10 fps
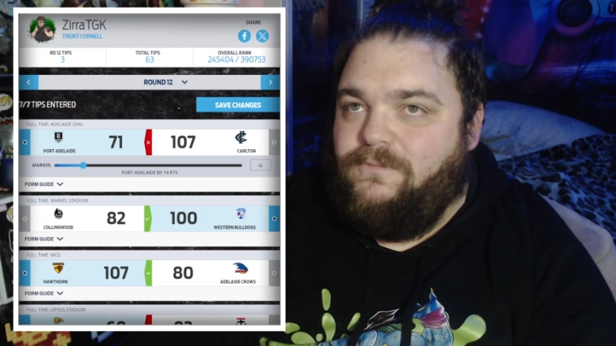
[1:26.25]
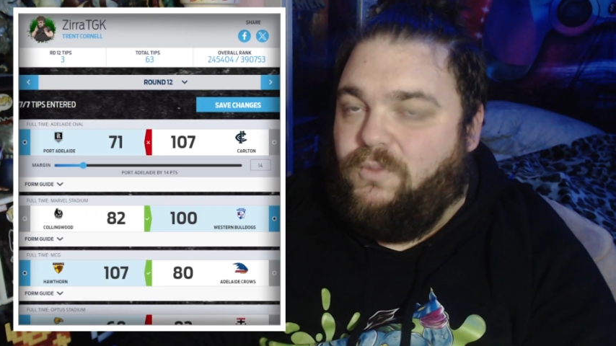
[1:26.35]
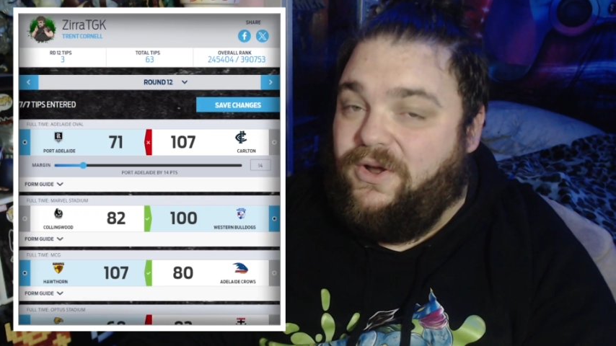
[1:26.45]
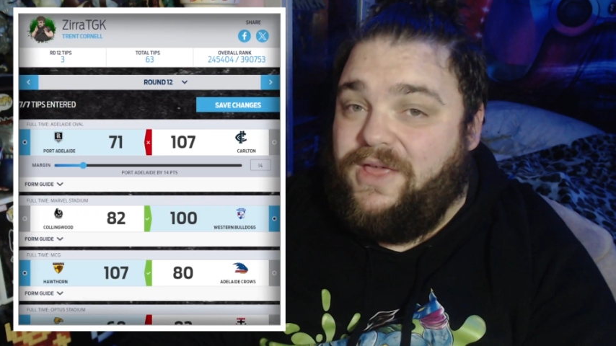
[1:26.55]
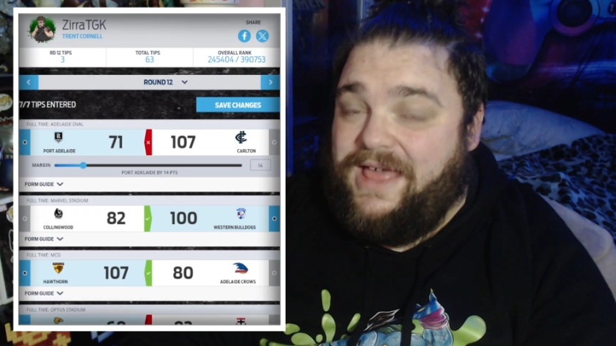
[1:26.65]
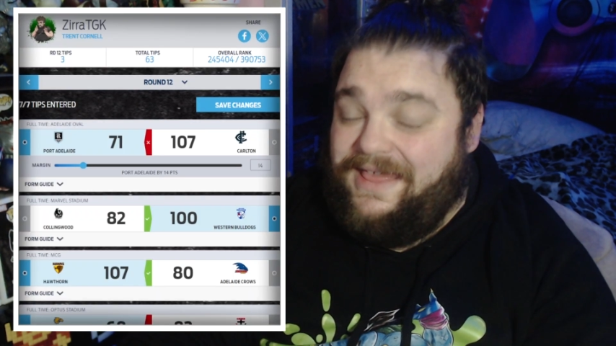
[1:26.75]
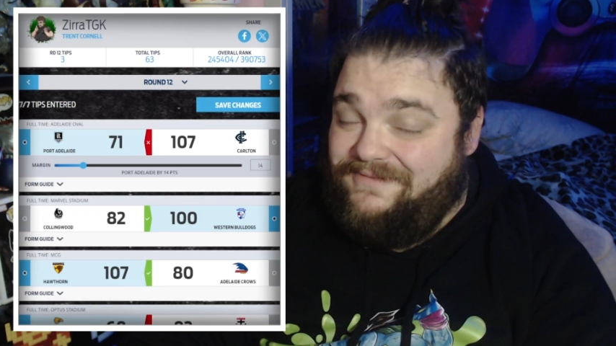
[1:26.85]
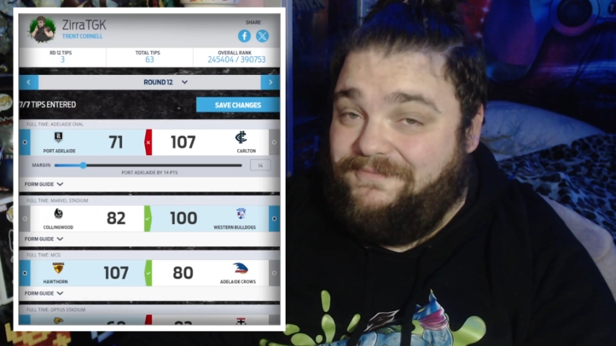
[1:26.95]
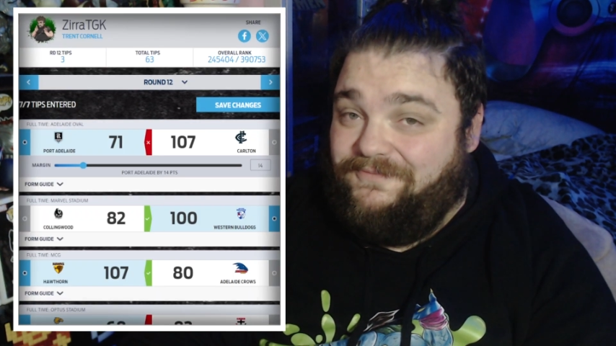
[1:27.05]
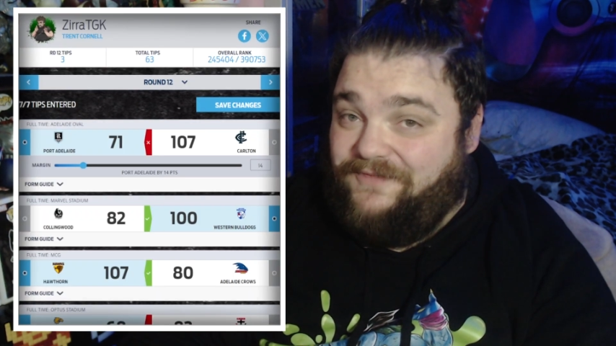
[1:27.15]
We know that
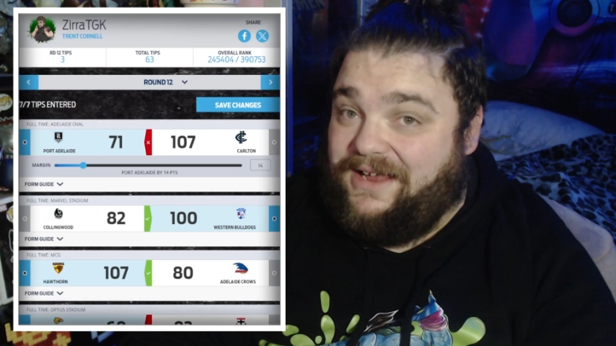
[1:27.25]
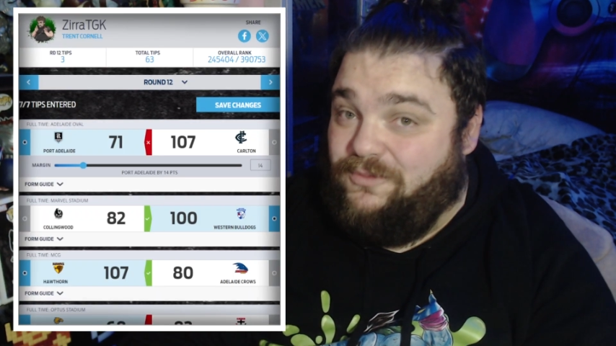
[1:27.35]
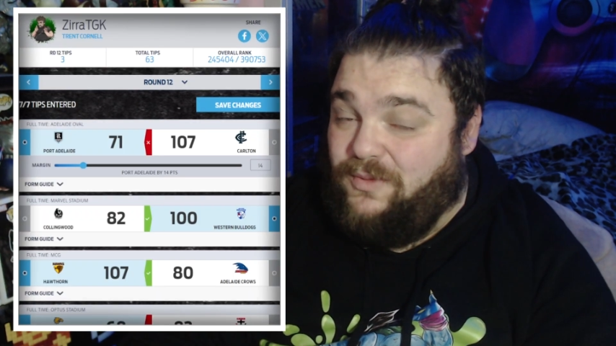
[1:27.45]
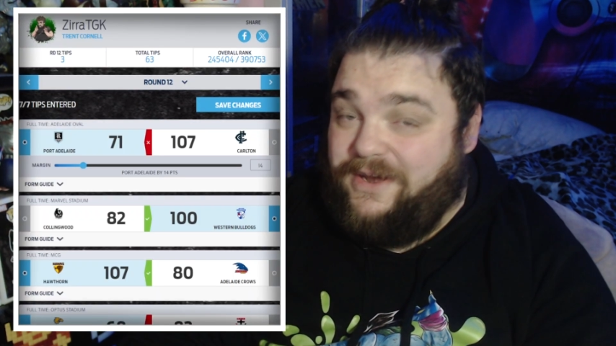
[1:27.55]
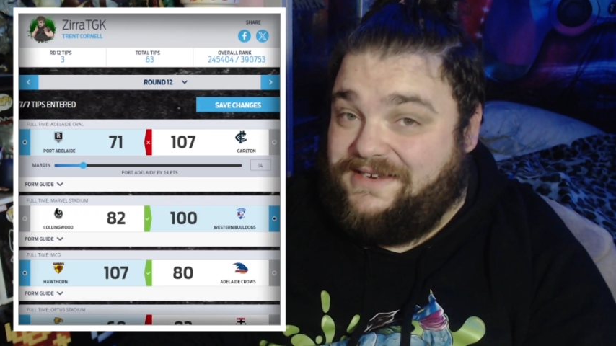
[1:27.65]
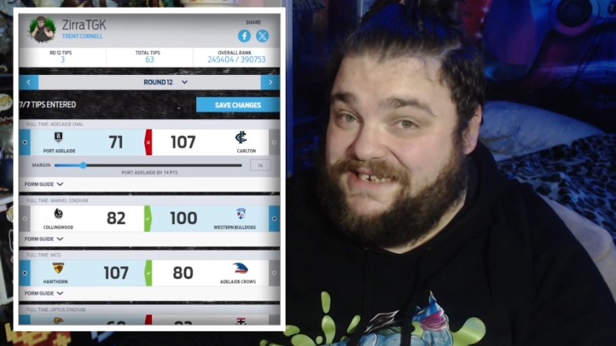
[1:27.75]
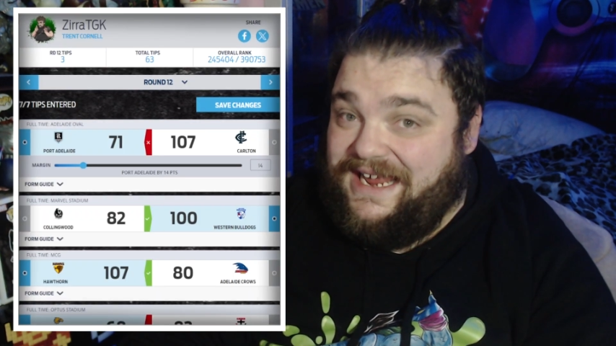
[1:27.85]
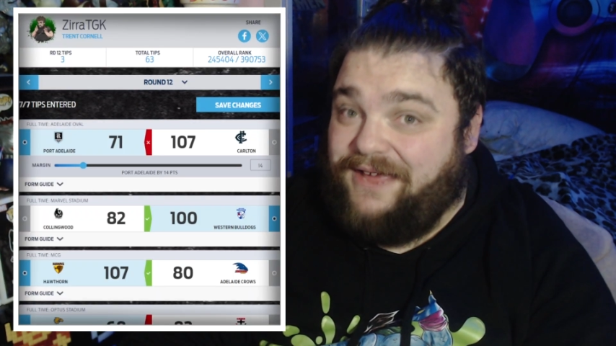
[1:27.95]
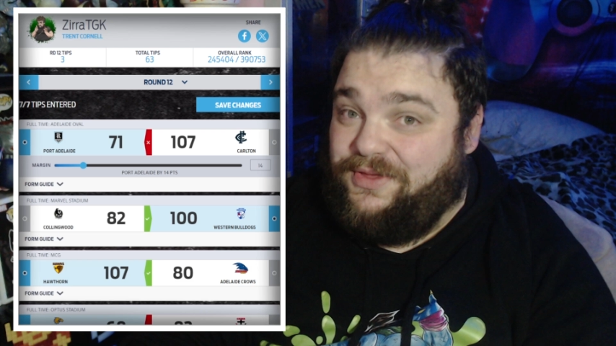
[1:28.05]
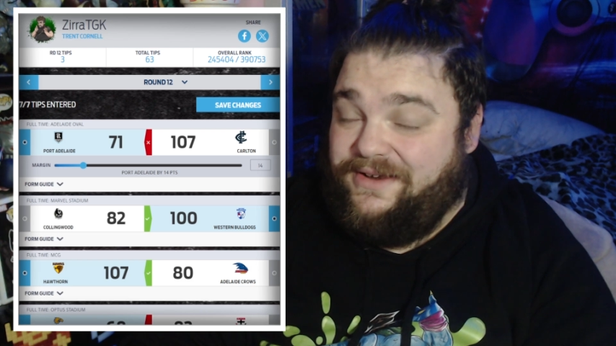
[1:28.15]
fucking went
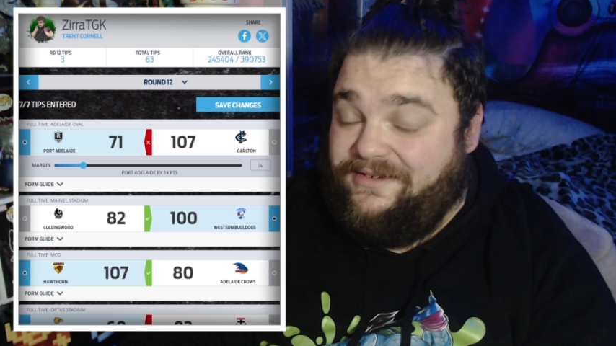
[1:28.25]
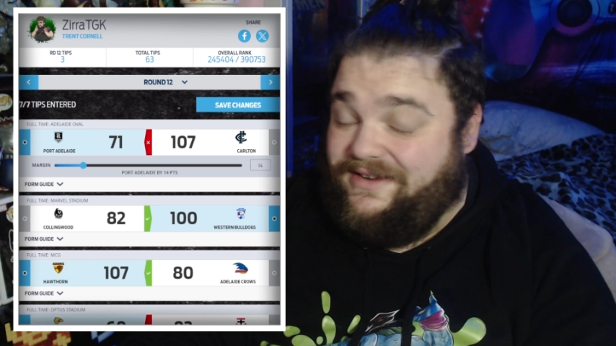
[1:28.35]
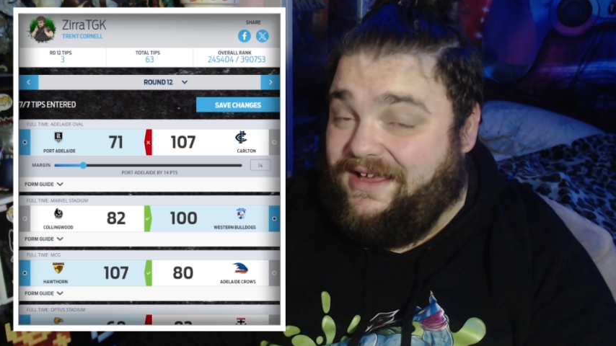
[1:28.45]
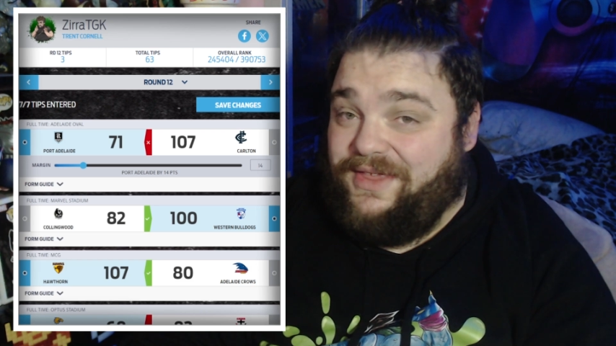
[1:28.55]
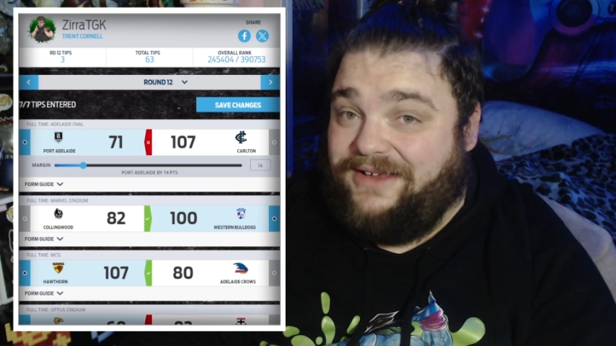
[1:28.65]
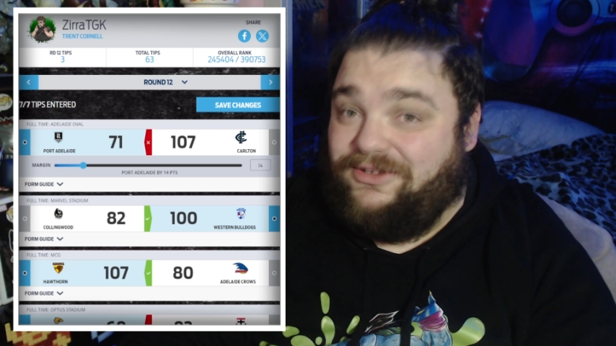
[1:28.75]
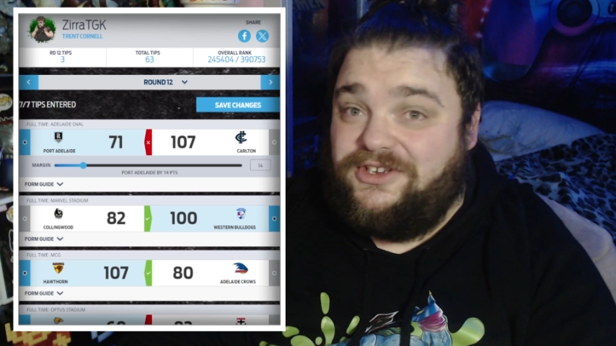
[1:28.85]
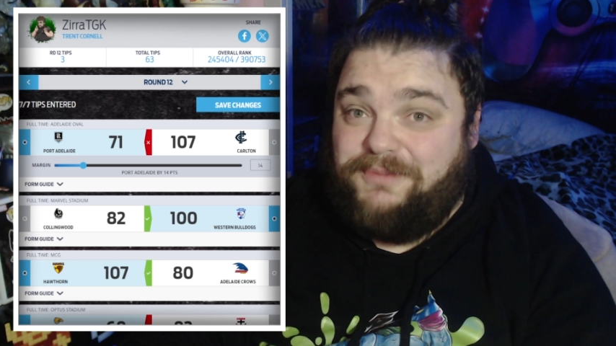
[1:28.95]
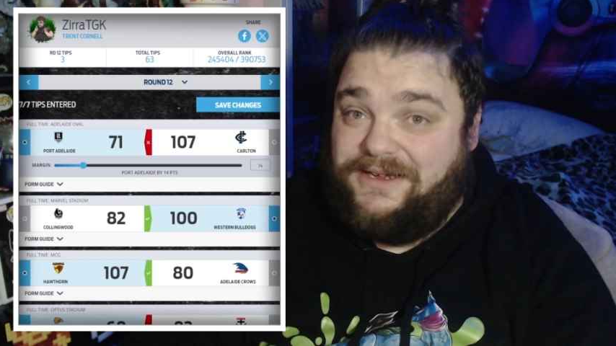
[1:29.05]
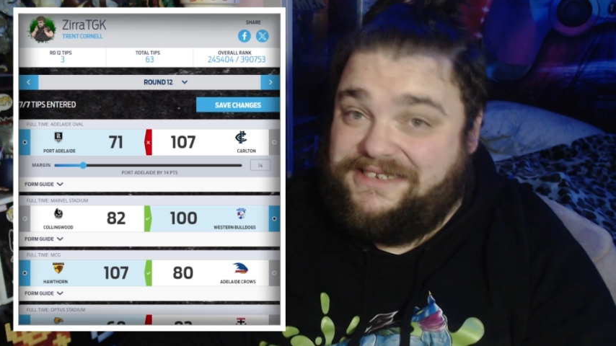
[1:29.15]
south, and they
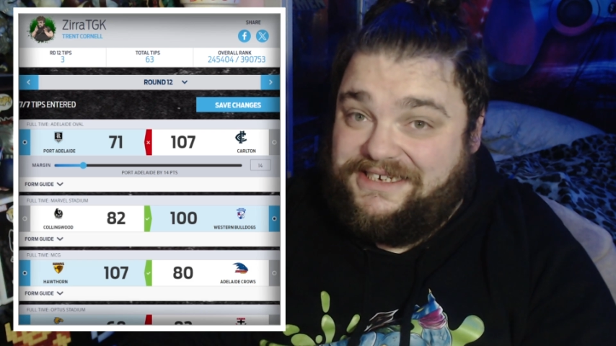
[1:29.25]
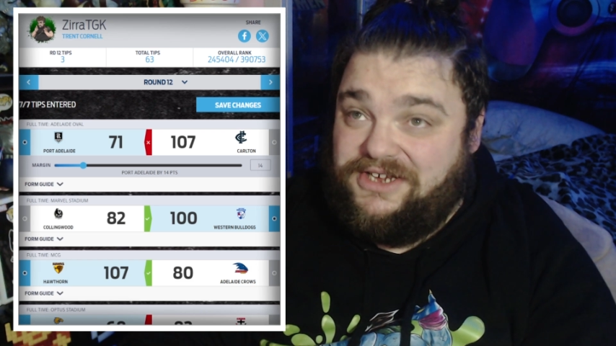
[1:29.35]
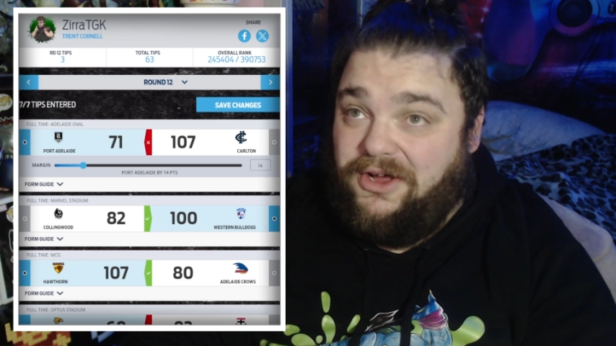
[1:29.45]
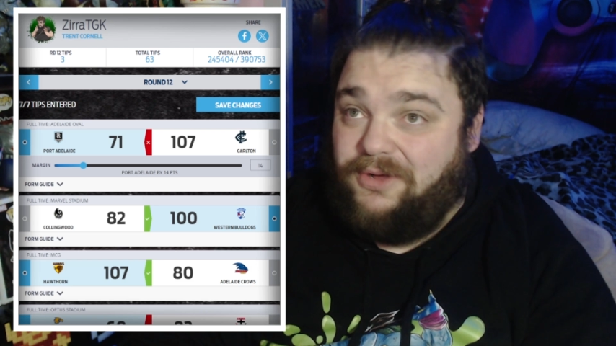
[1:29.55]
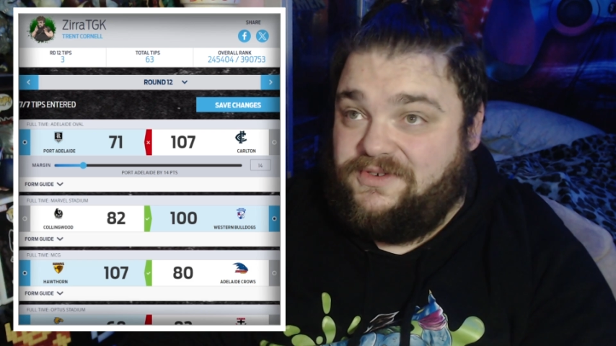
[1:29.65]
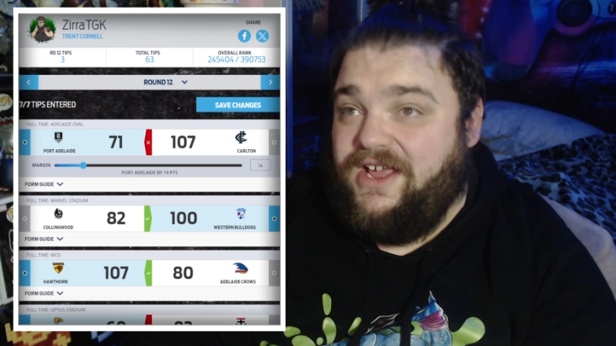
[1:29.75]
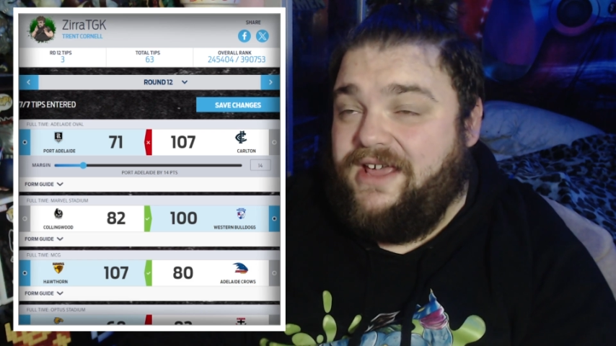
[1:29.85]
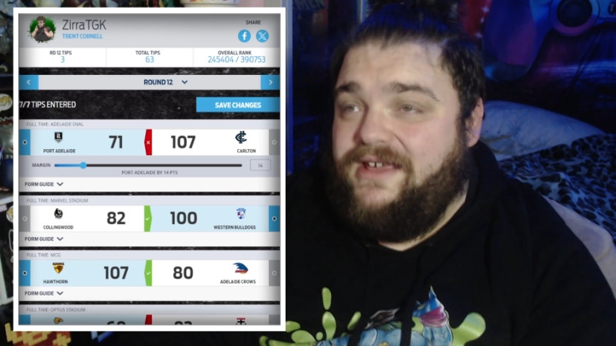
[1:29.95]
lost by 6 goals.